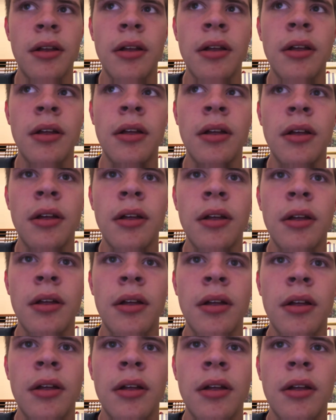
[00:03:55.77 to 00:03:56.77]

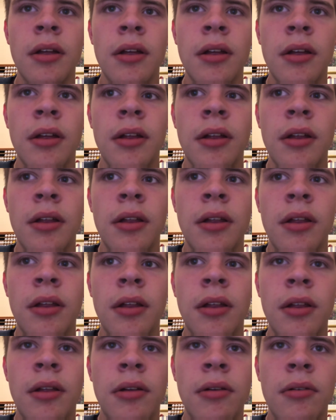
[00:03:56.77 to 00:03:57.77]

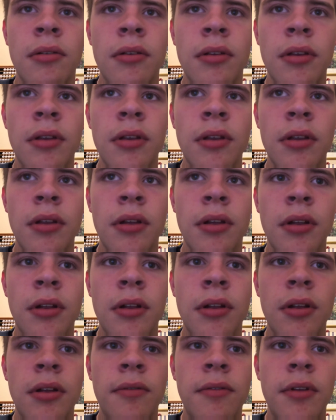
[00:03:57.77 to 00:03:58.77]

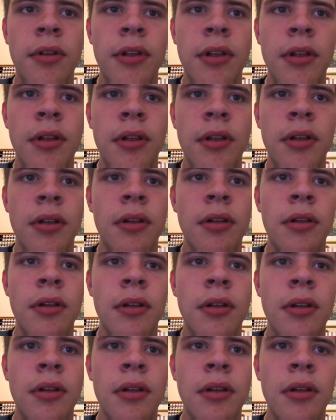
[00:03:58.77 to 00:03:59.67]
(no one is talking)